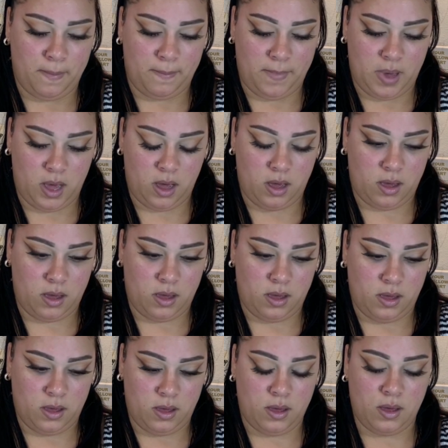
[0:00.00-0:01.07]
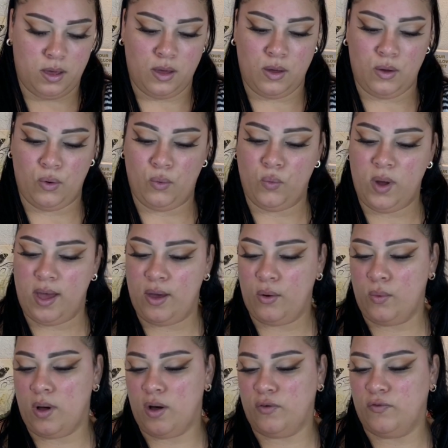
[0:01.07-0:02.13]
My Wet n
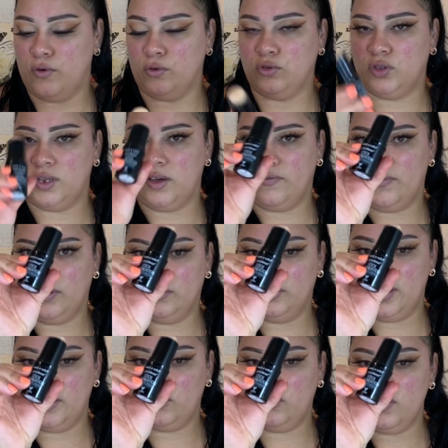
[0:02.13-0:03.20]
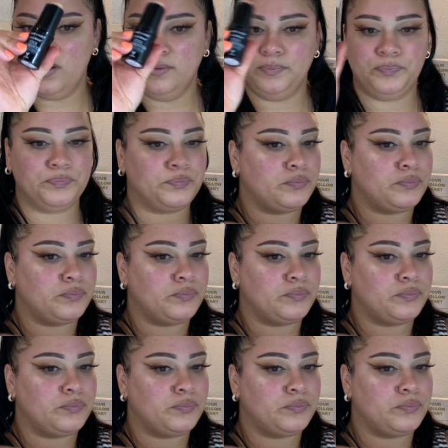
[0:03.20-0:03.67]
Wild Photo Stick Foundation.